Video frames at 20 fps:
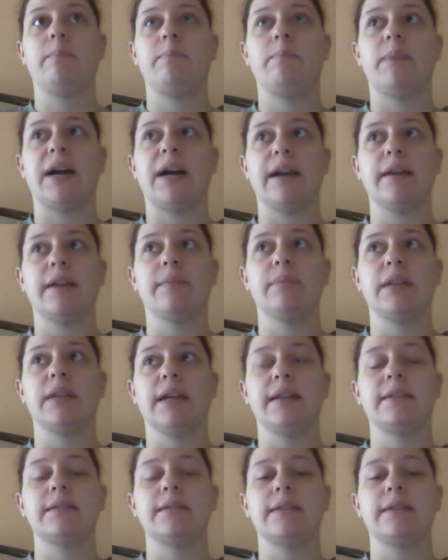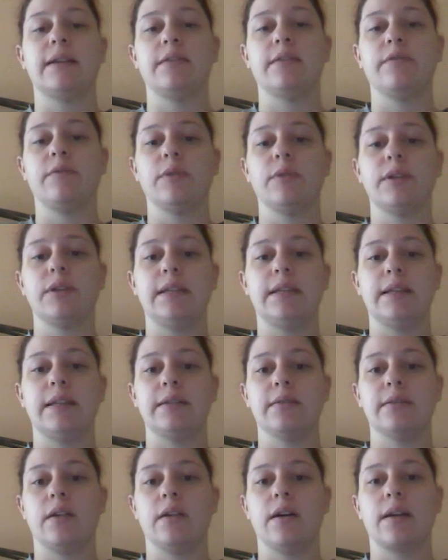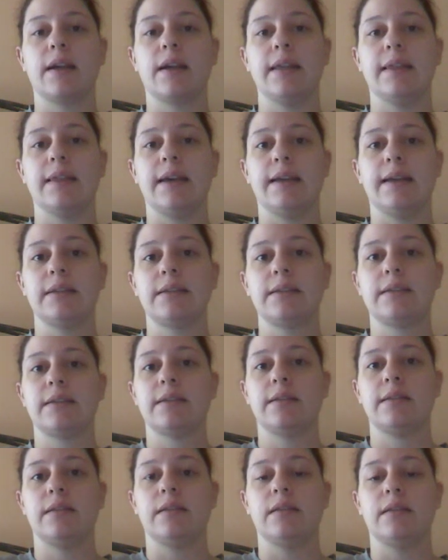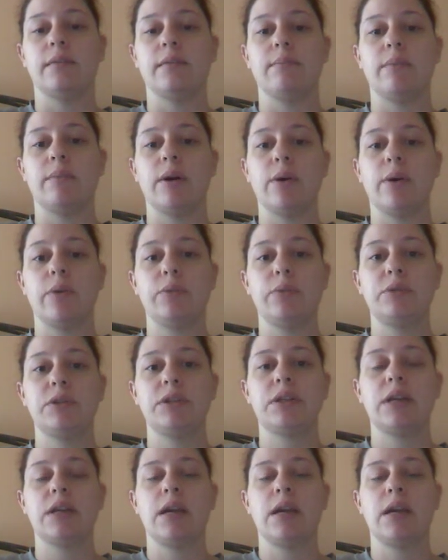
by compliance, 10 to 14 days long, and that's the most.